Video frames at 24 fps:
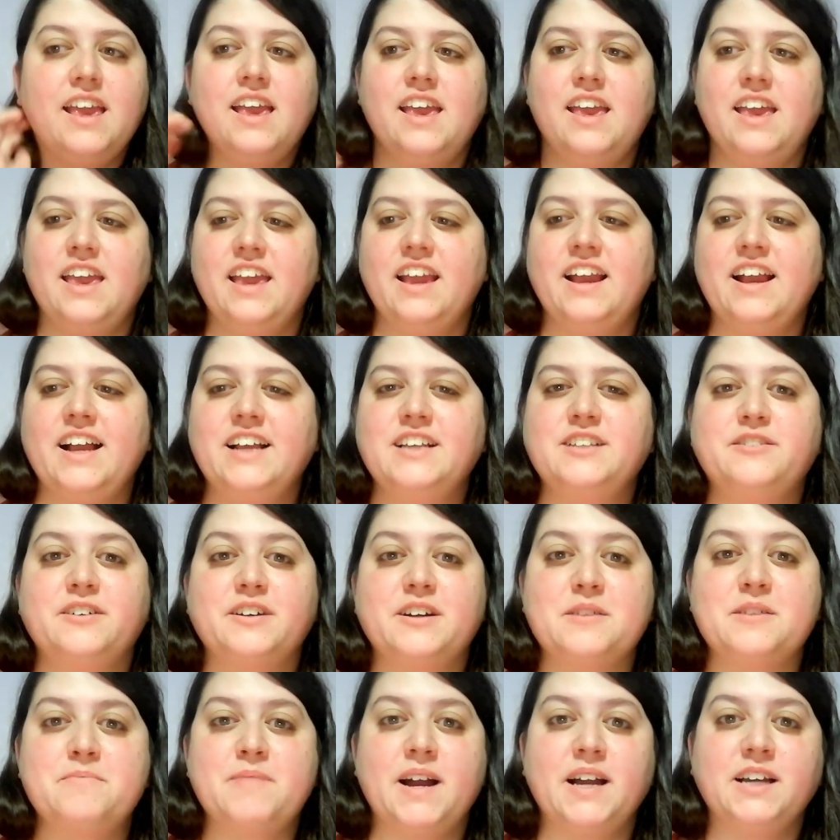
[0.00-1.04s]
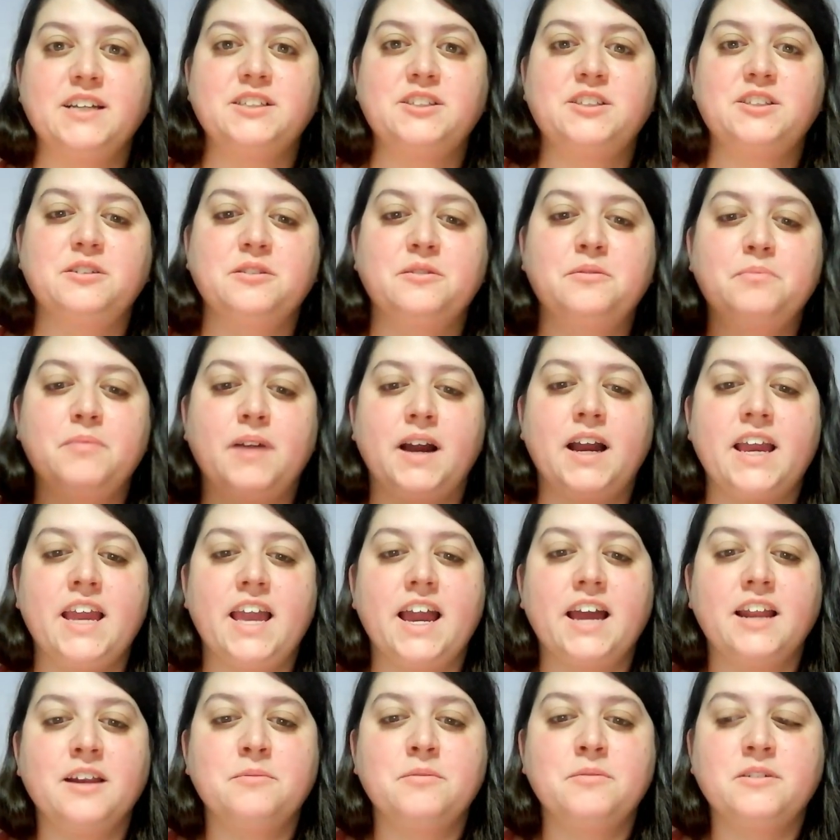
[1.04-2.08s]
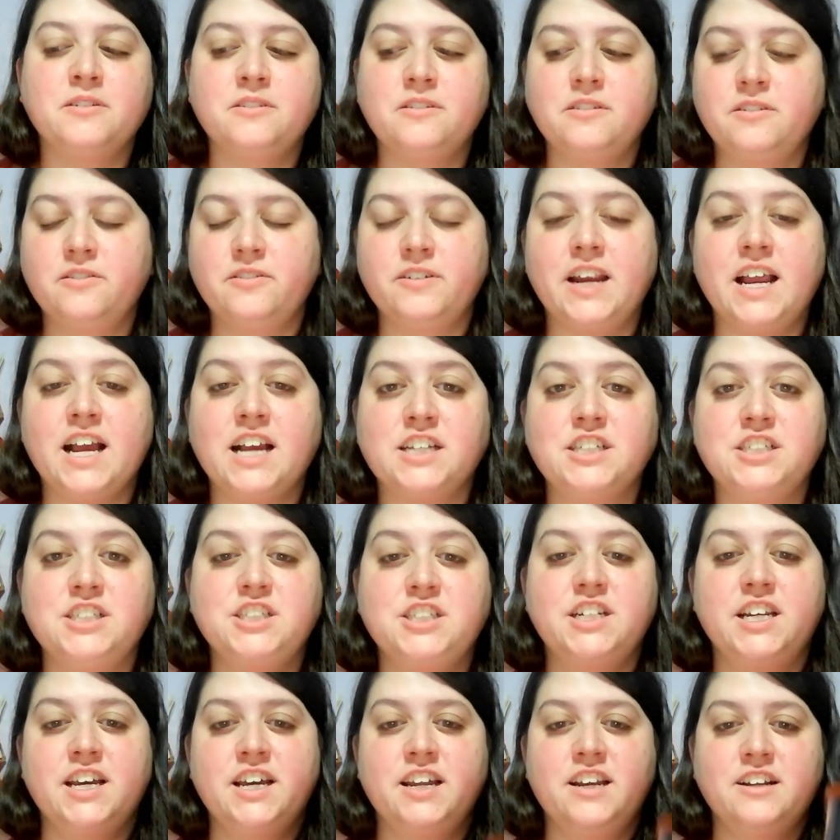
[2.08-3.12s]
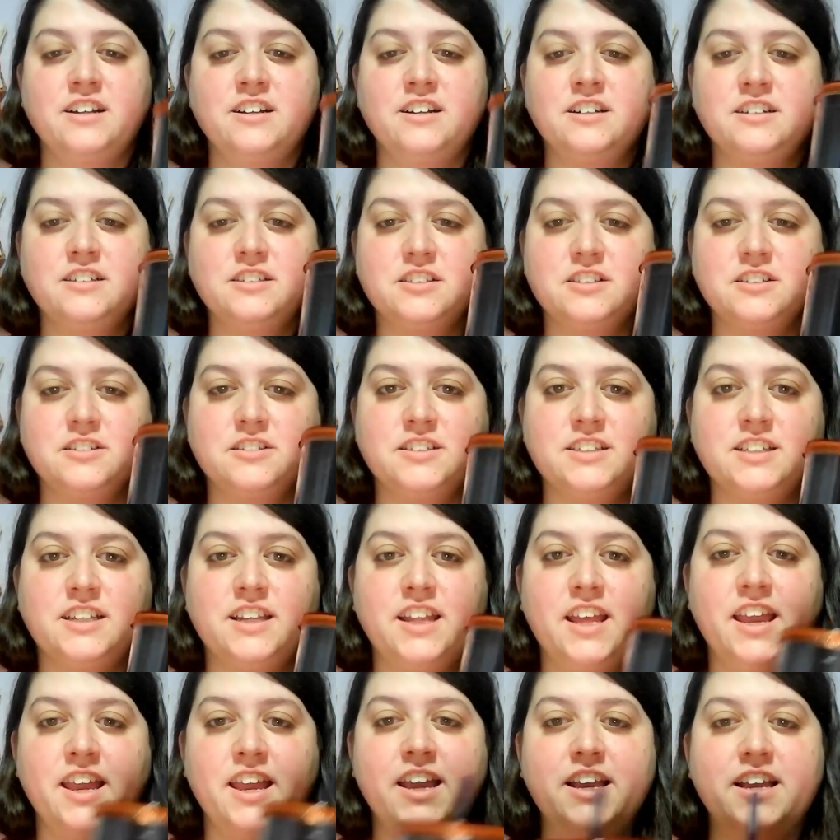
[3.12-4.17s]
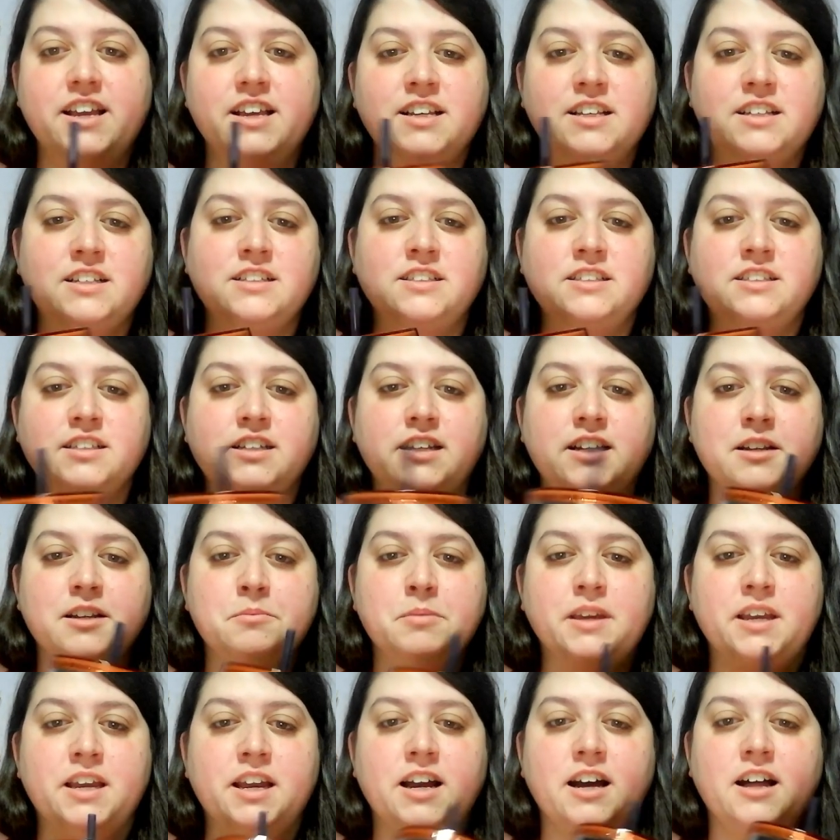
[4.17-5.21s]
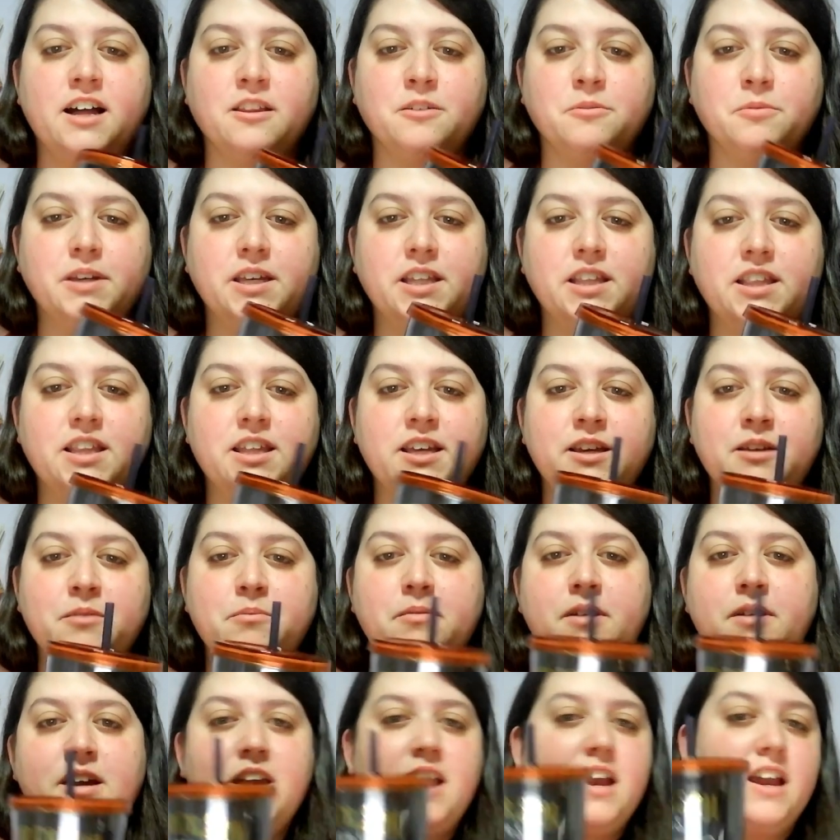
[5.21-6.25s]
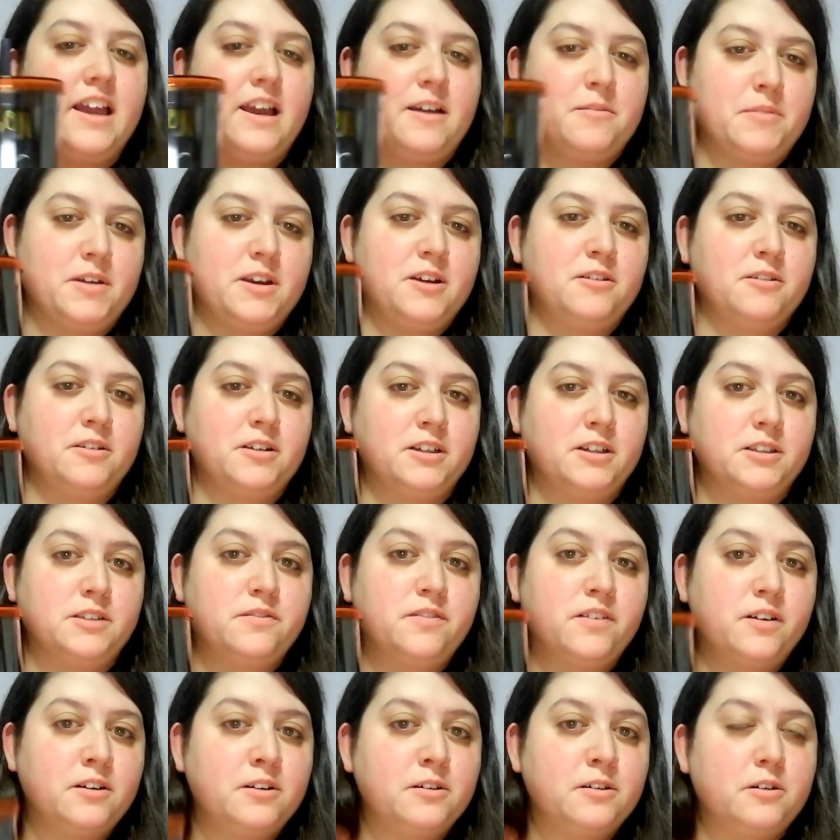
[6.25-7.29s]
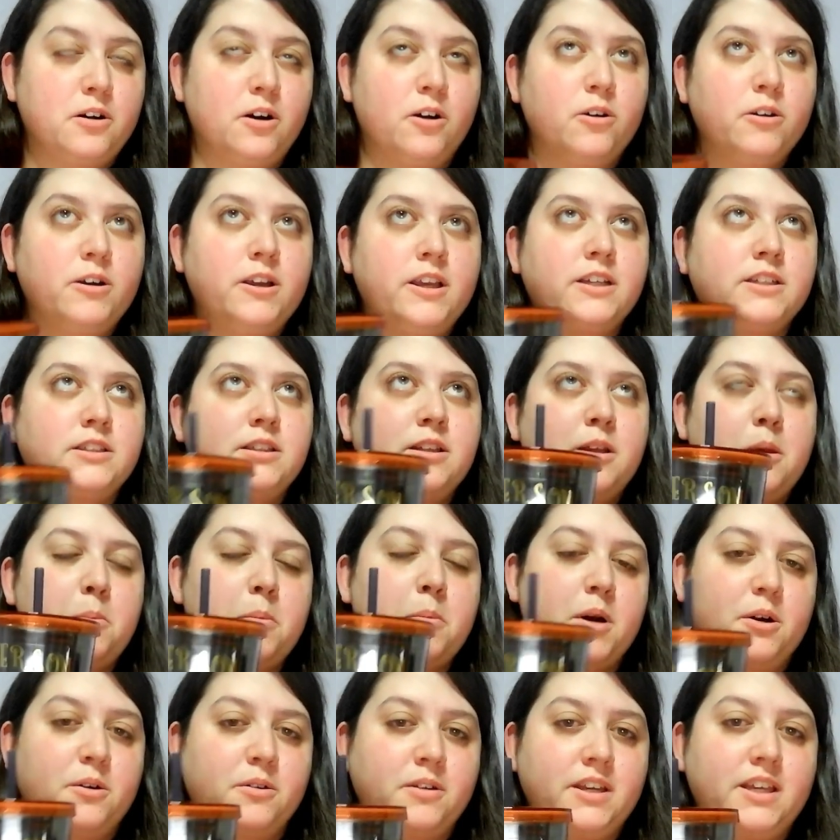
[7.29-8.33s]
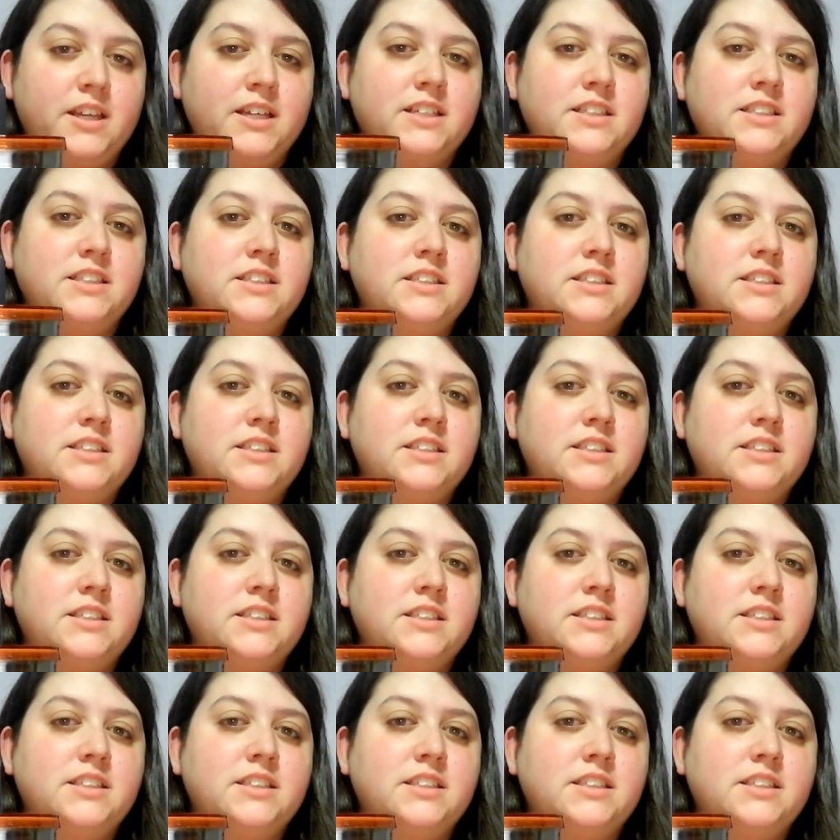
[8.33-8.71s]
Hey guys, welcome back to my animal reaction channel. So today is going to be a Halloween theme. I have my Hocus, Hocus Pocus